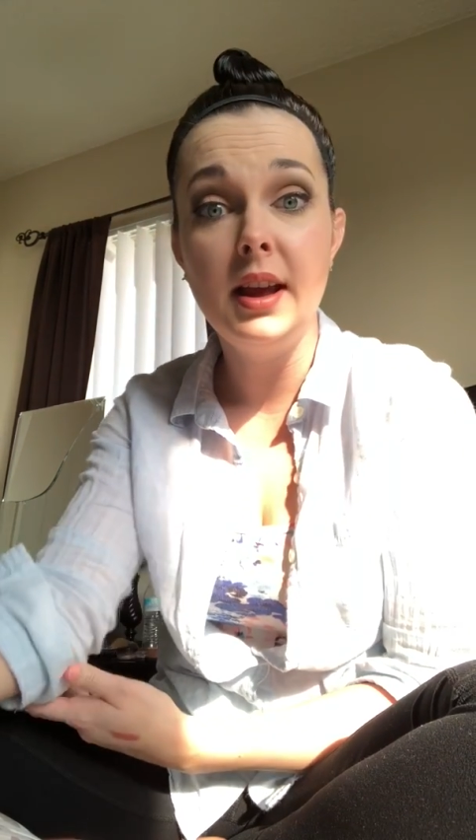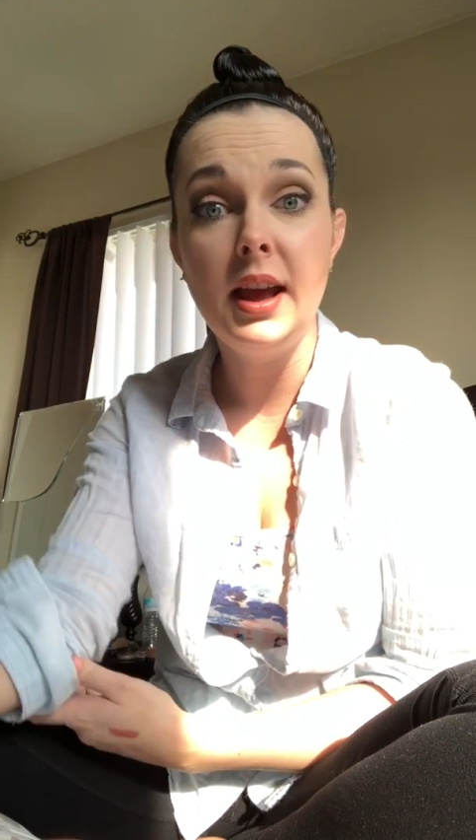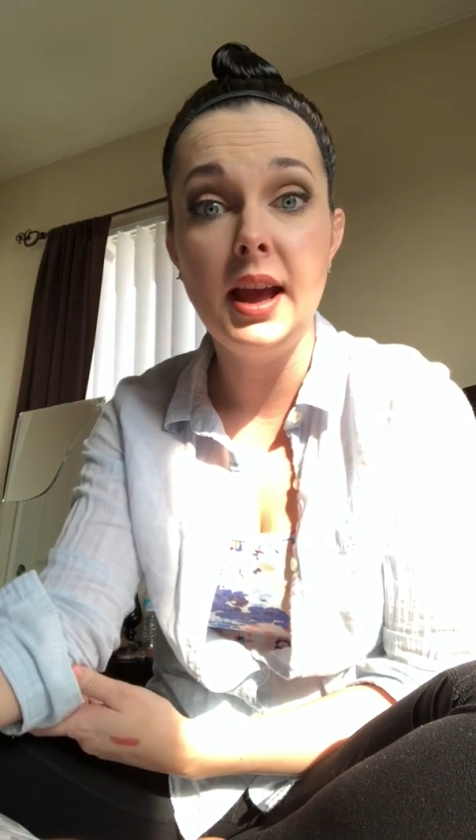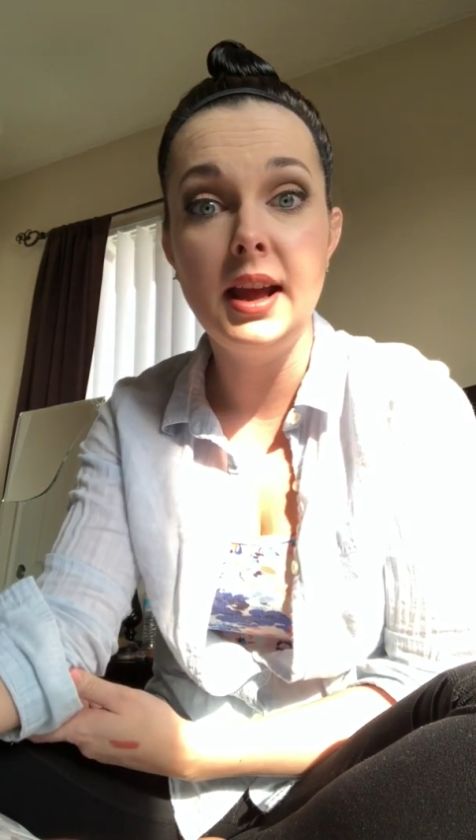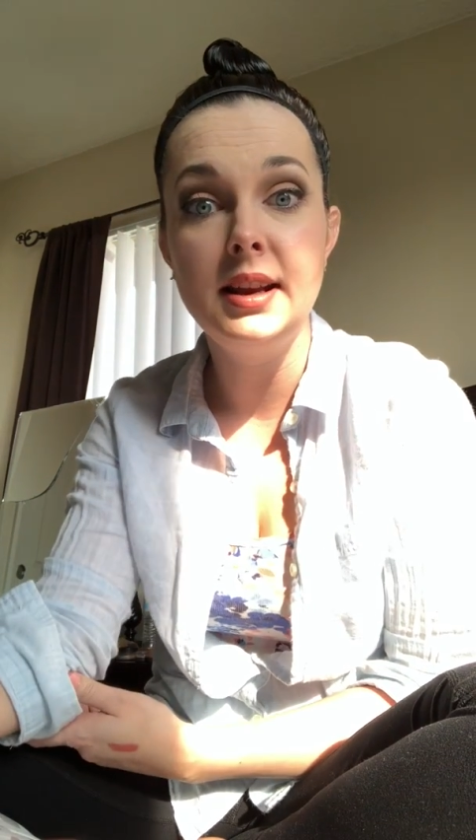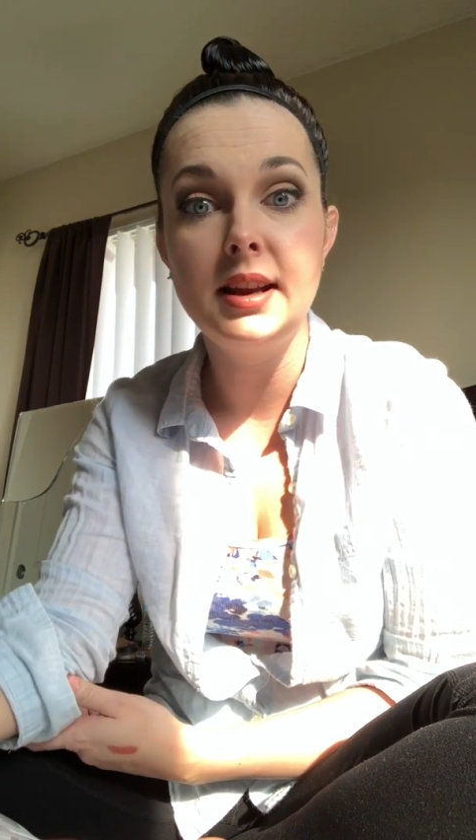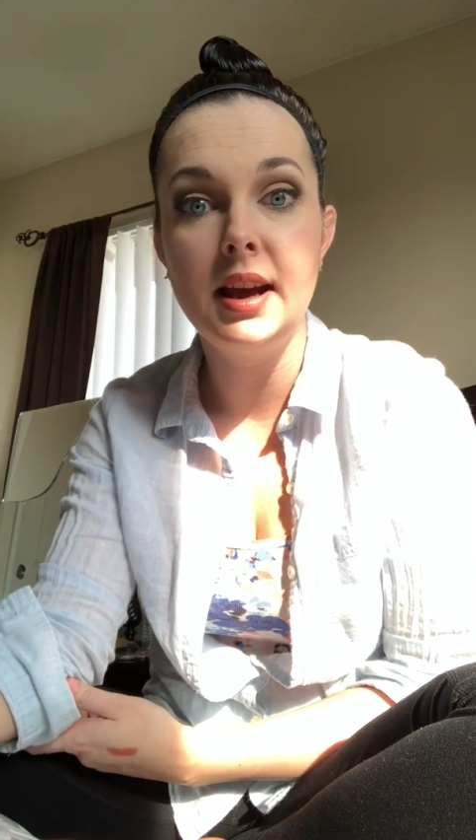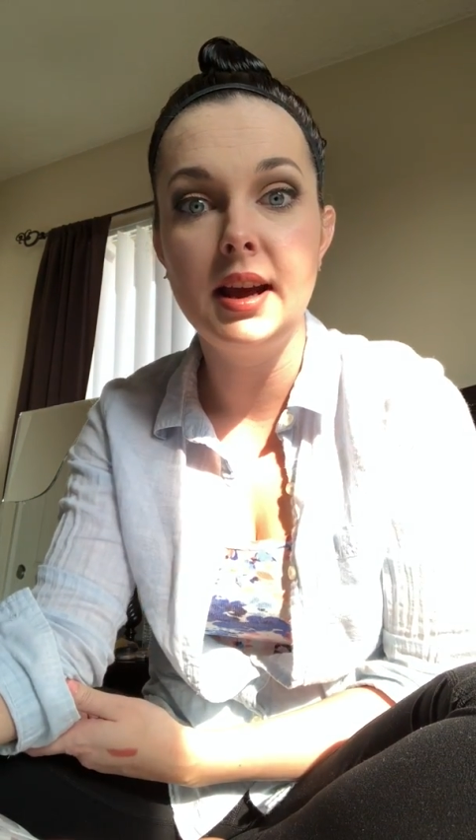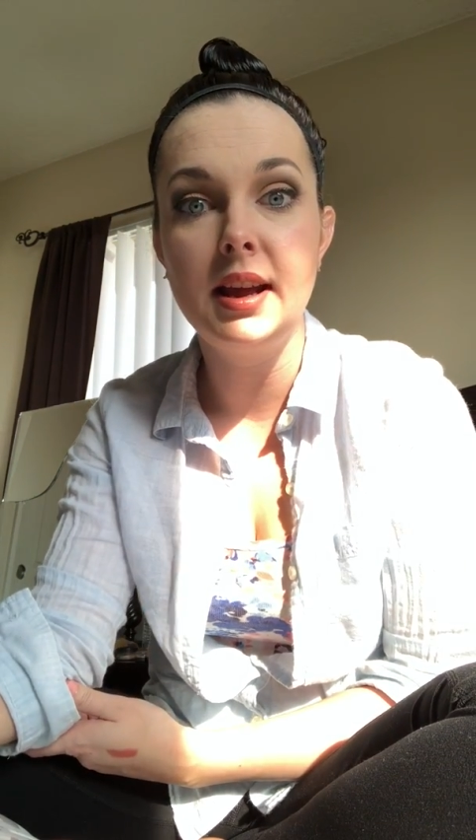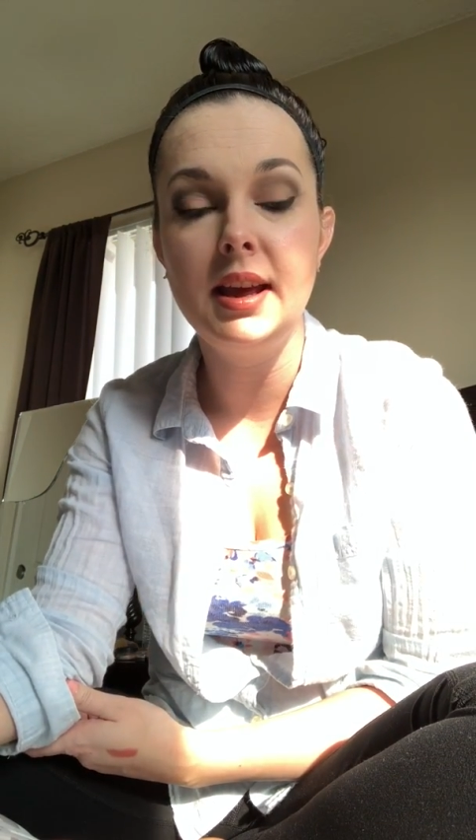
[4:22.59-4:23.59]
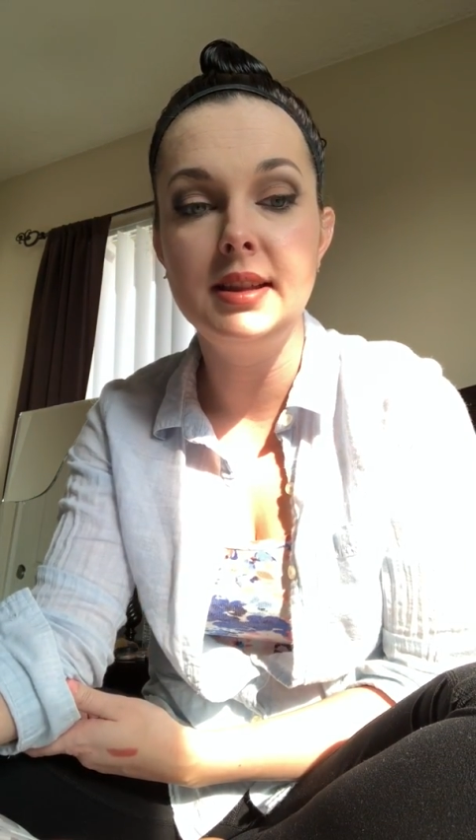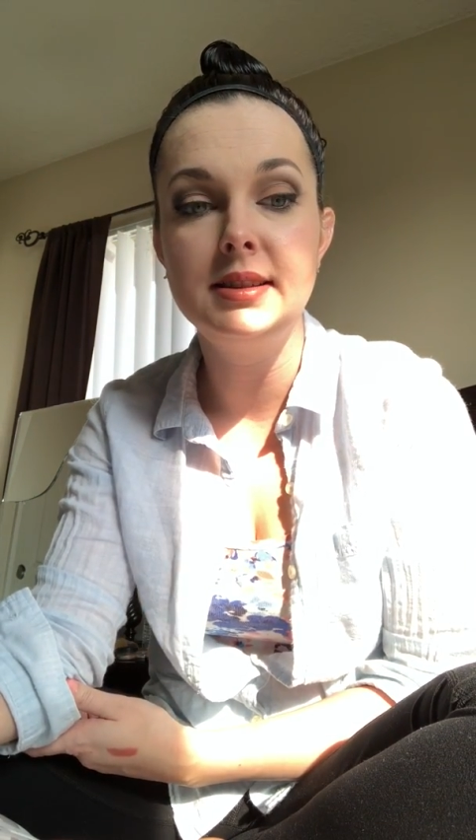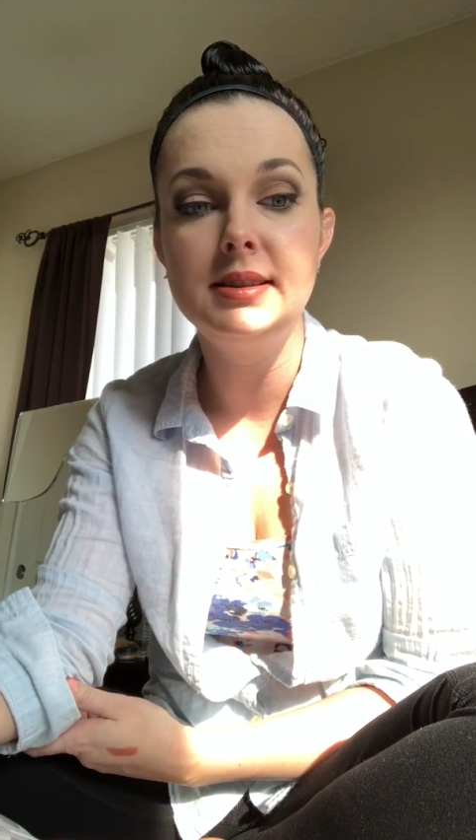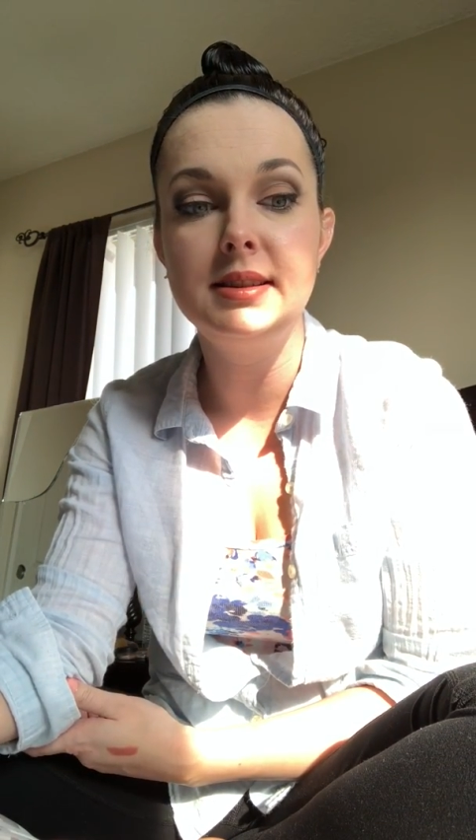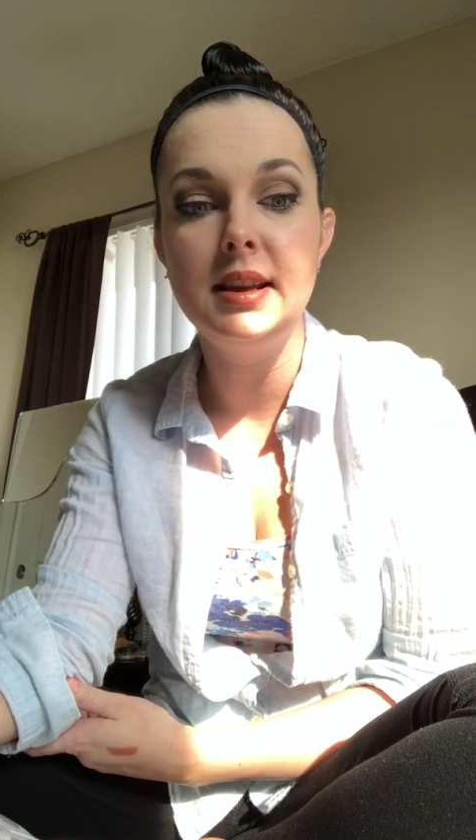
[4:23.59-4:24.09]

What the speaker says: and it's